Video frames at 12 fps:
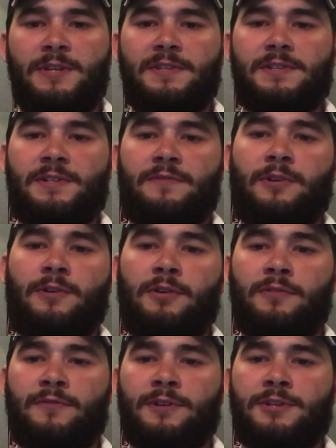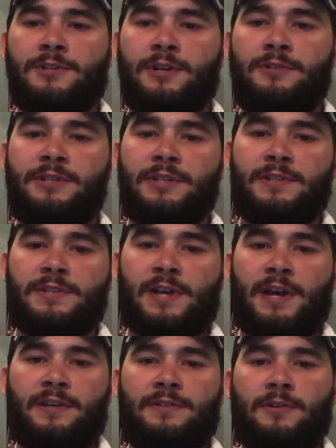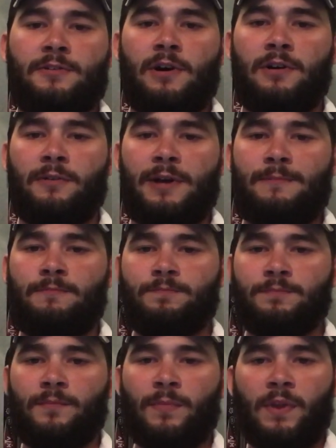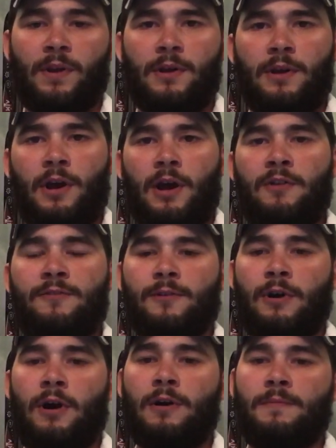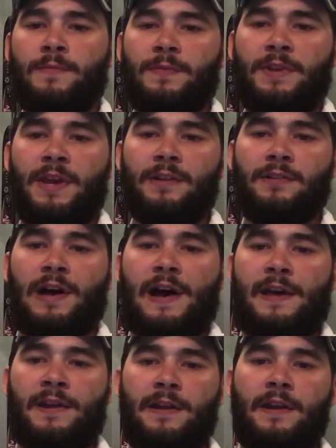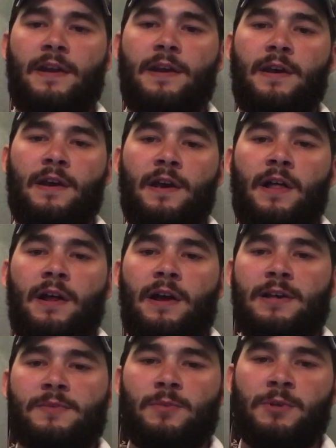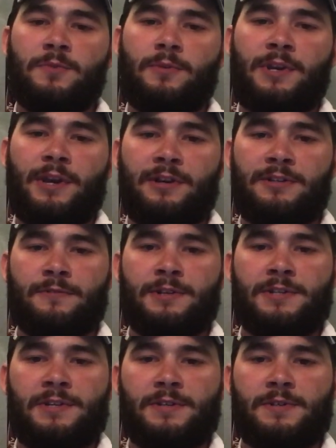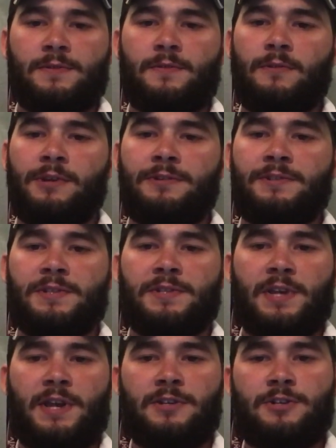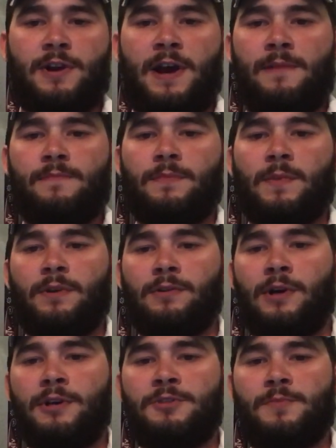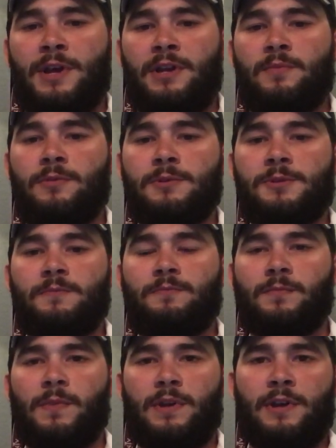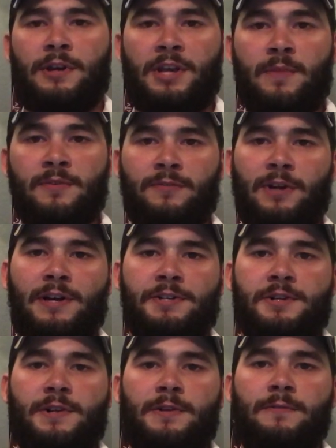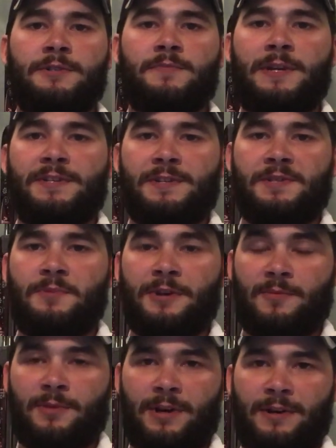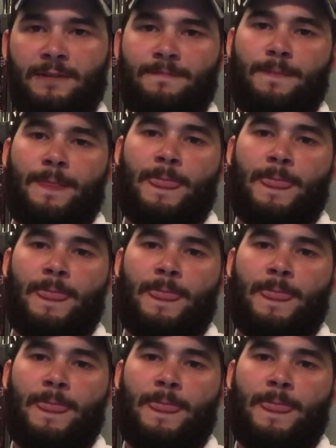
makes it difficult for a struggling insect to crawl away. Overall, the antlion has multiple characteristics, whether it's its sand trap, large mandibles, or camouflage, which makes it a superior predator.